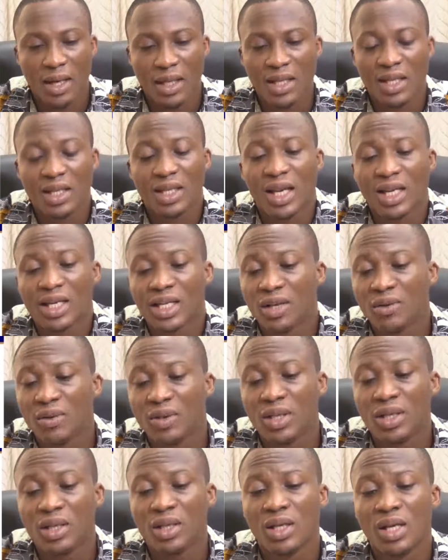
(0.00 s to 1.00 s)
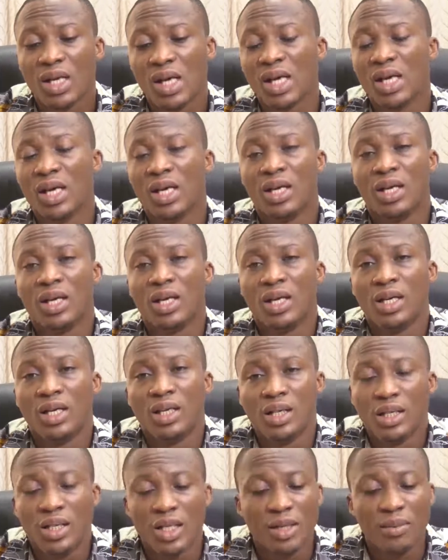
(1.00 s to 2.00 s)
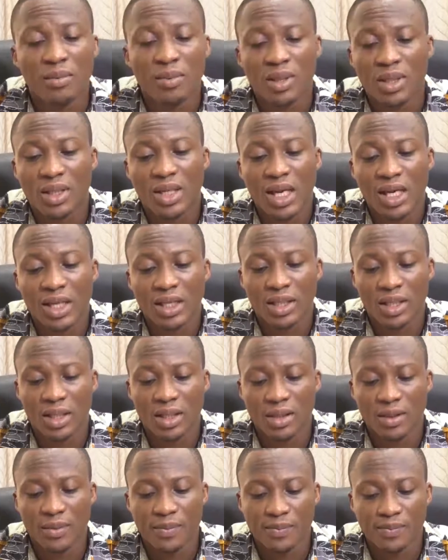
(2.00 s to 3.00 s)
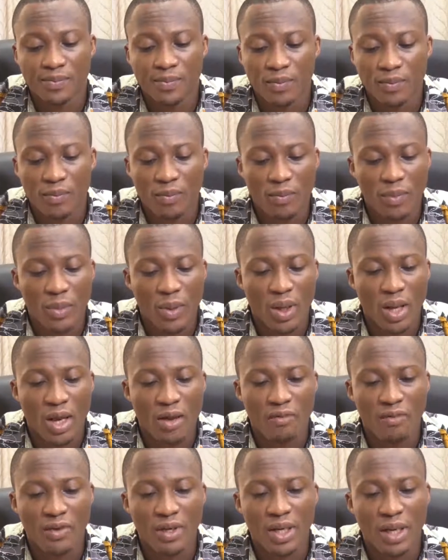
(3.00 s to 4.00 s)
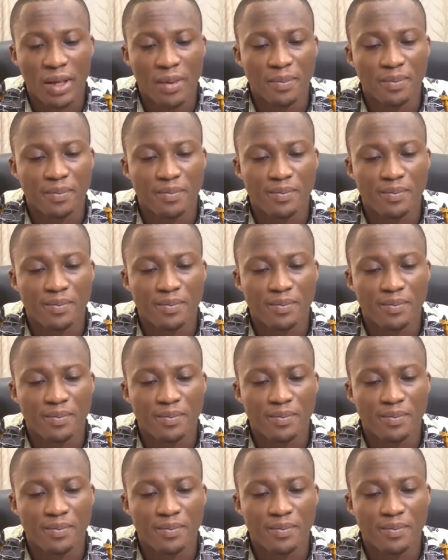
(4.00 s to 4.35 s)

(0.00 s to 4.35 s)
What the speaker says: And these are security teams' challenges every day.